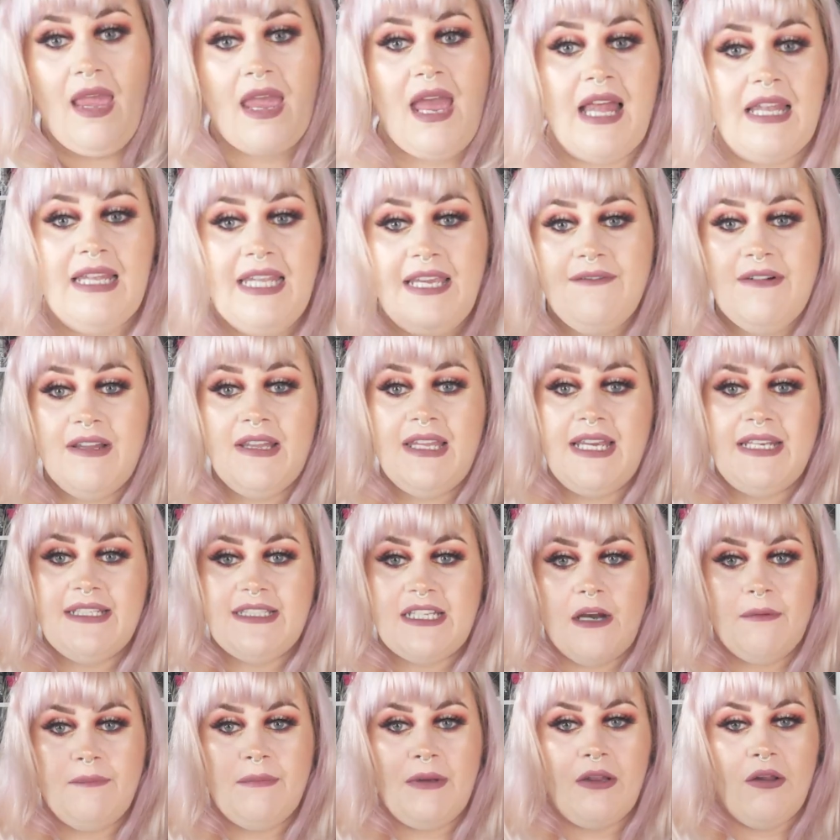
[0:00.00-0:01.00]
I'll leave a link
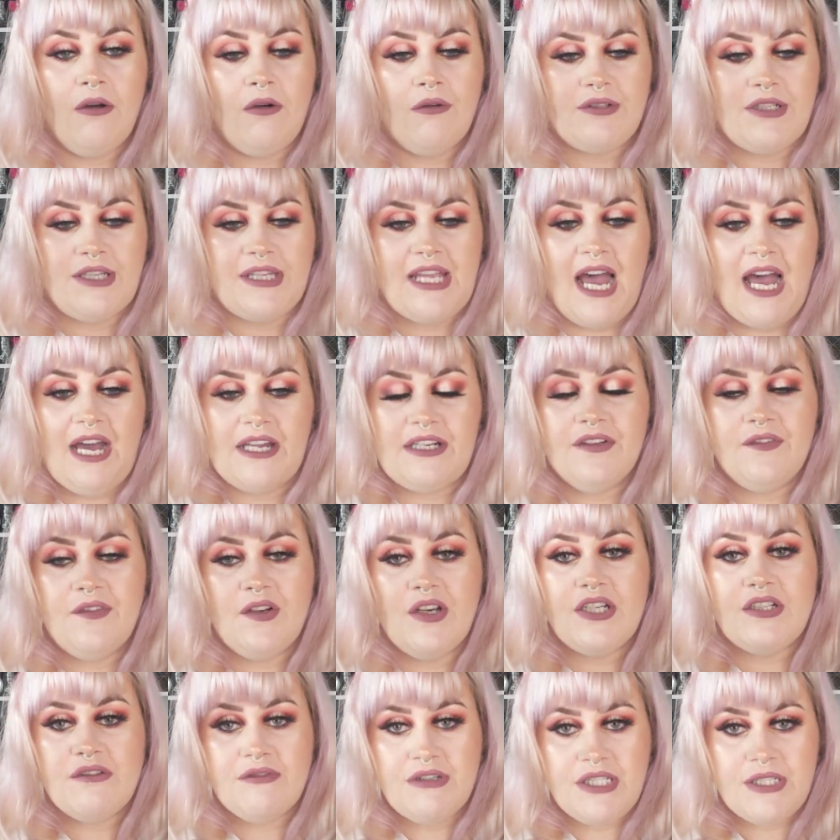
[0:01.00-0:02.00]
down below to the
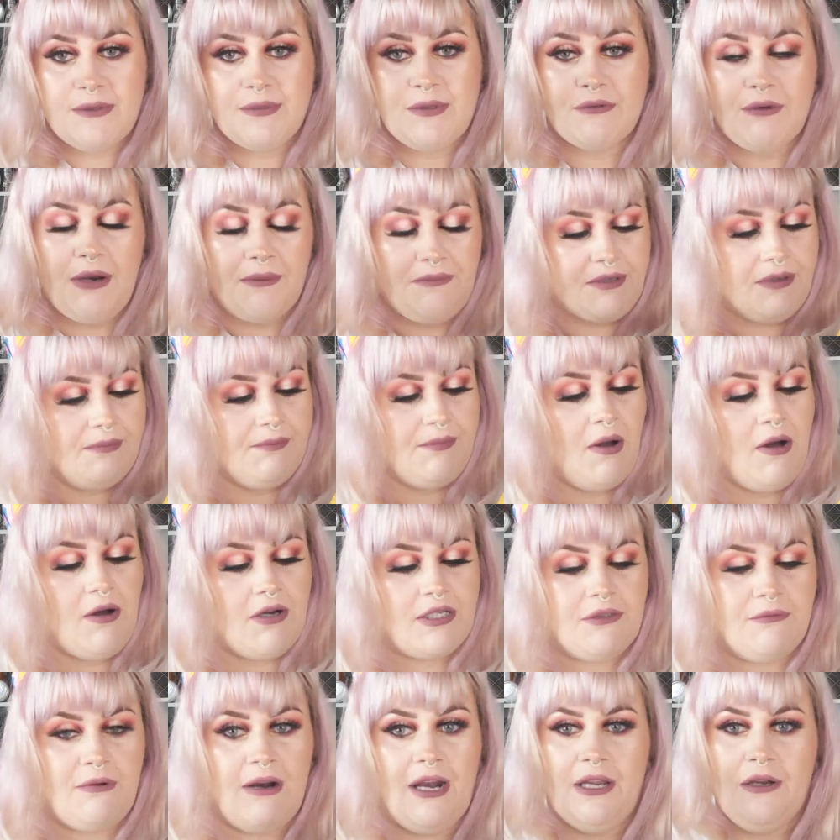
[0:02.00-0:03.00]
anniversary subscription
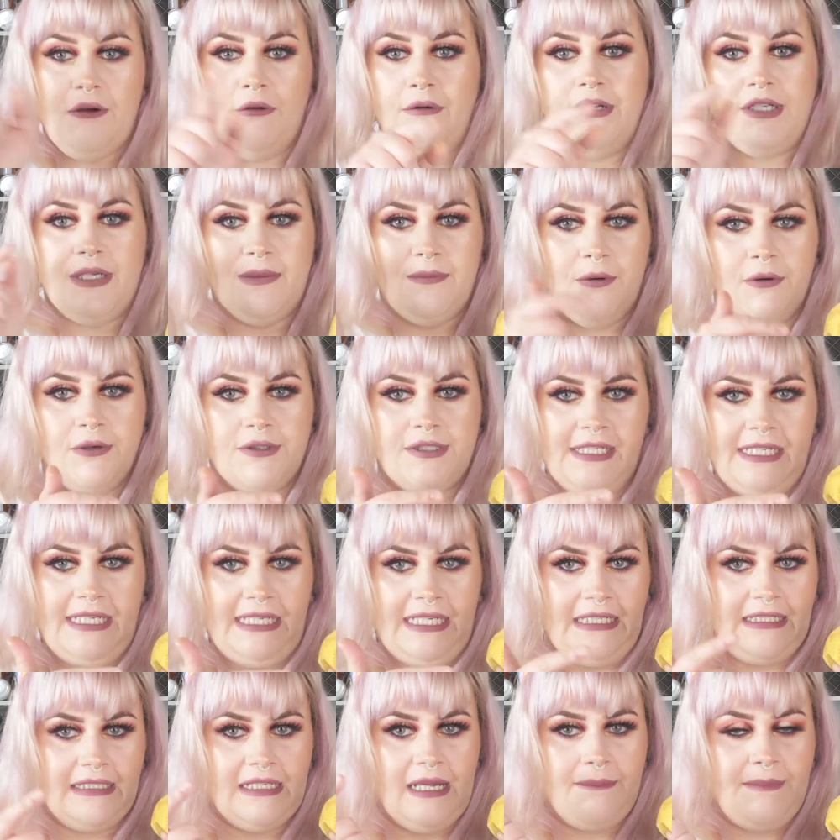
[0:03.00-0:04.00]
box where I go into more
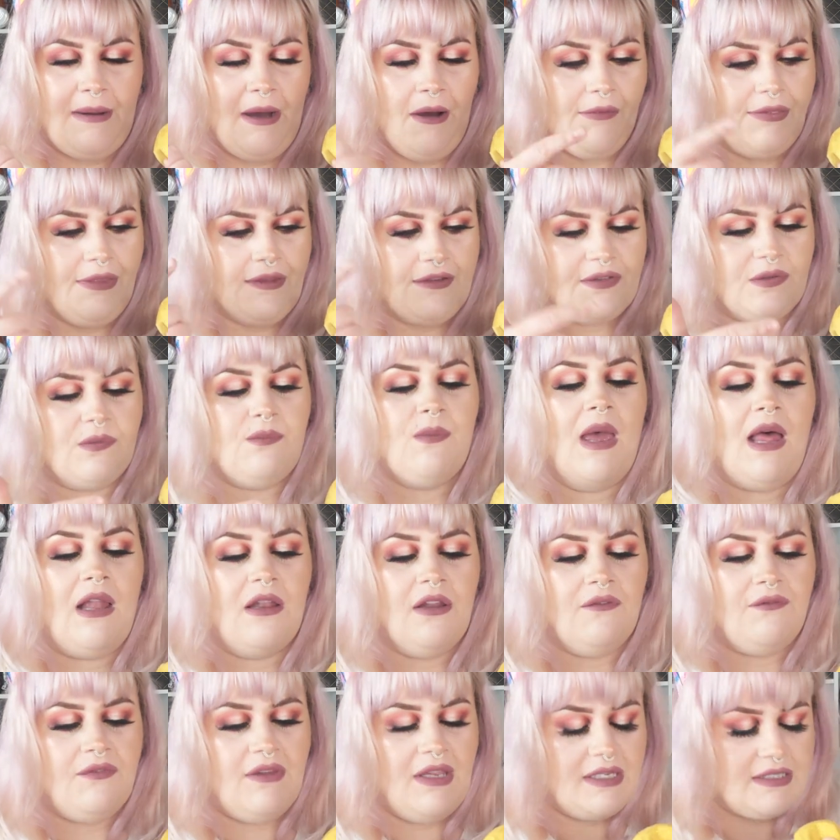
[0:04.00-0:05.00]
detail about the
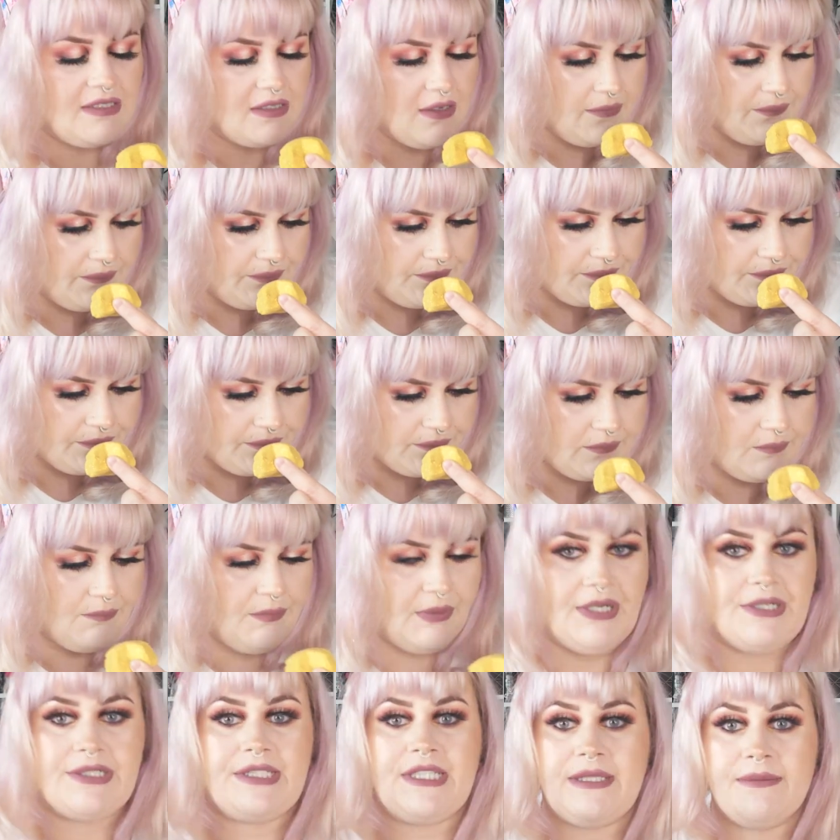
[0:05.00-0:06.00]
smell of this,
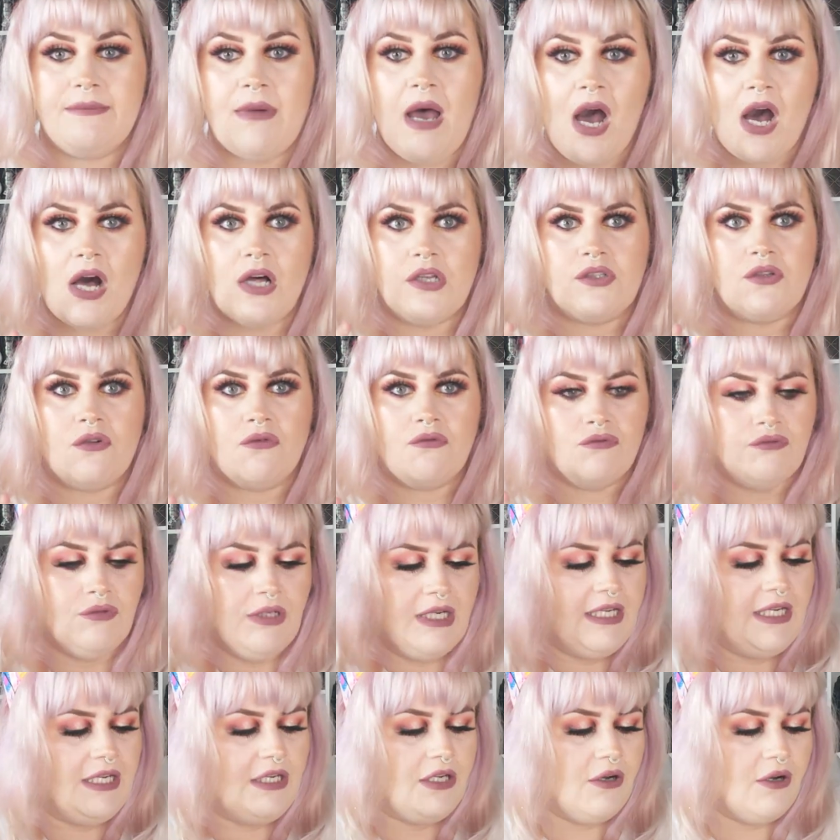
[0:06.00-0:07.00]
but it smells
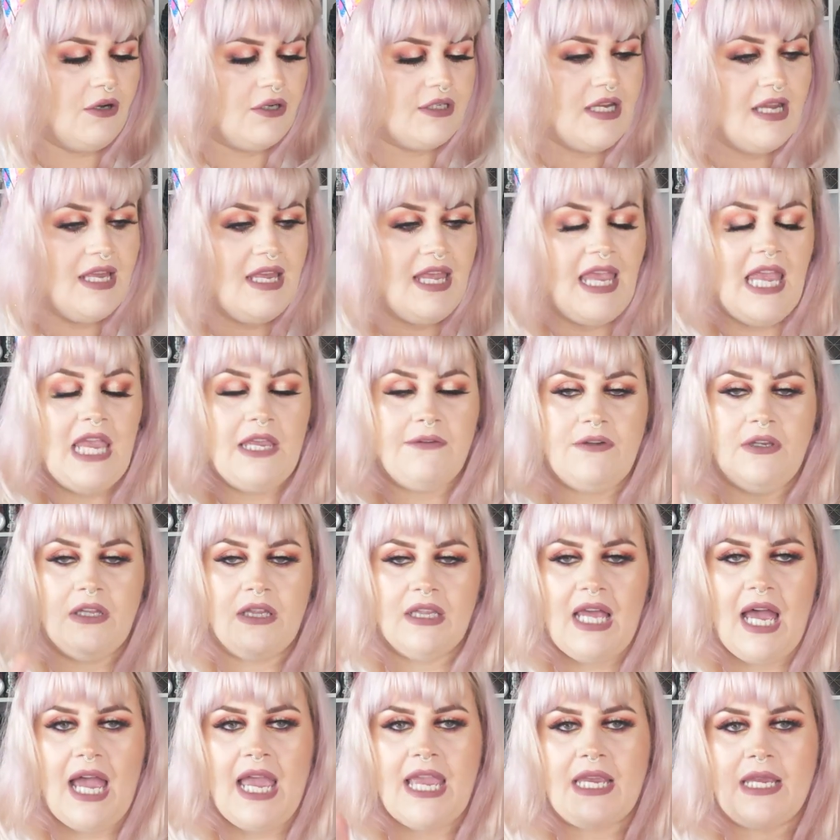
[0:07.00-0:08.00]
really good. If you
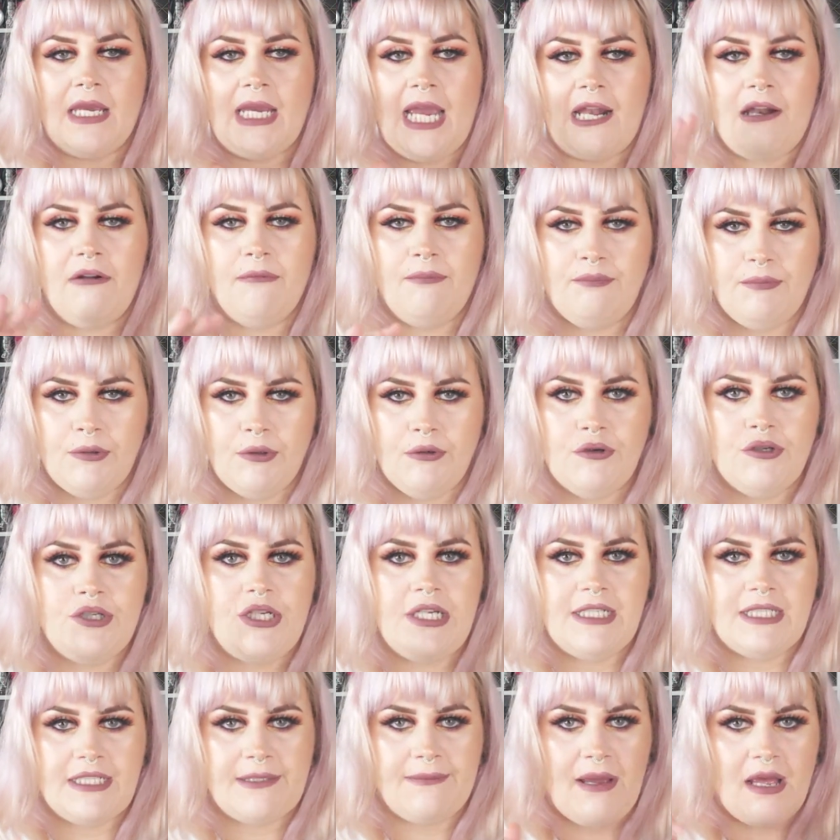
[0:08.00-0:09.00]
like kind of
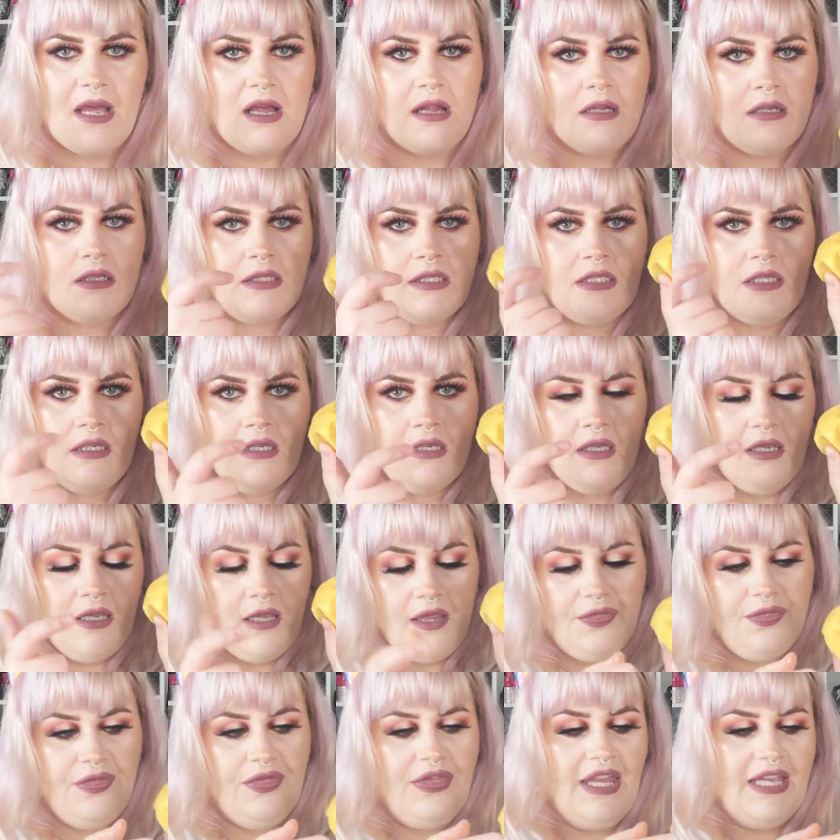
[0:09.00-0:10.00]
bougie smells,
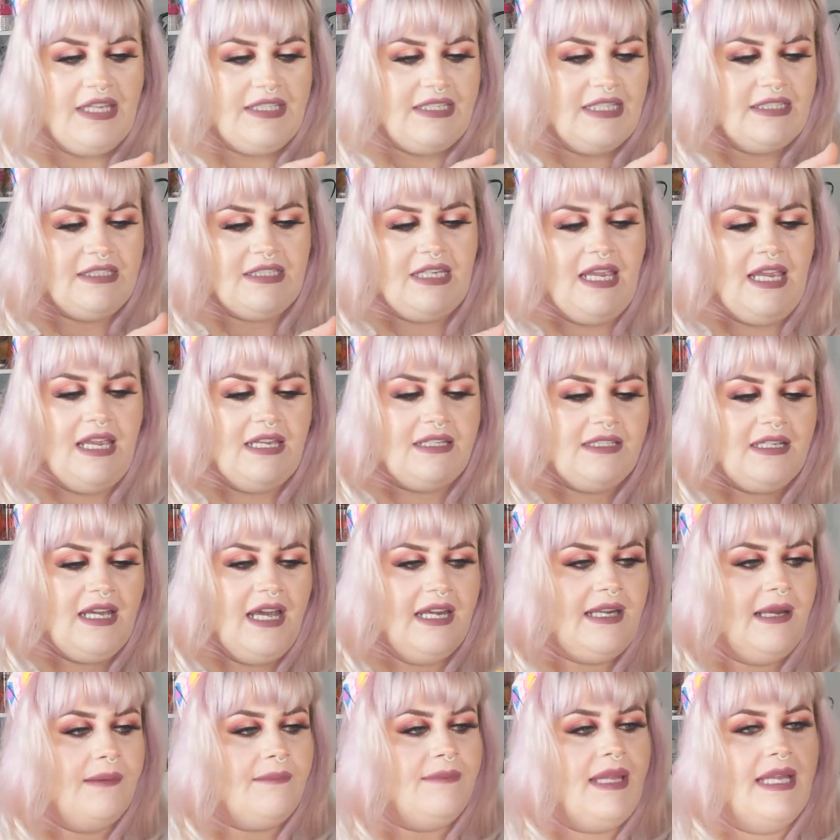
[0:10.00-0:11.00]
this is it.
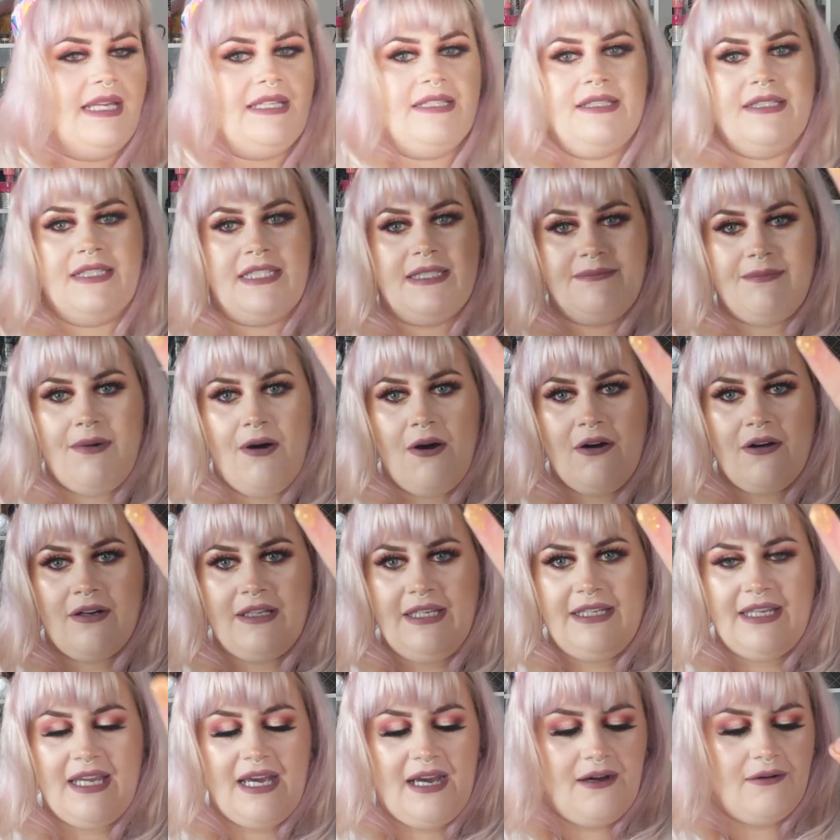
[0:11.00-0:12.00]
And I'm nice and
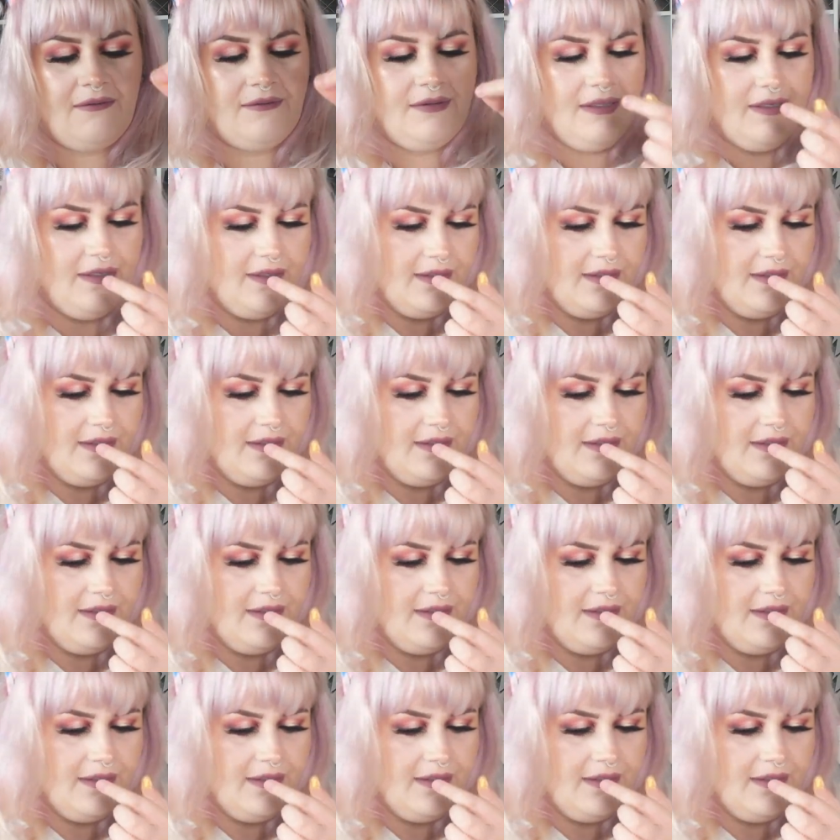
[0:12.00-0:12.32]
sparkly now.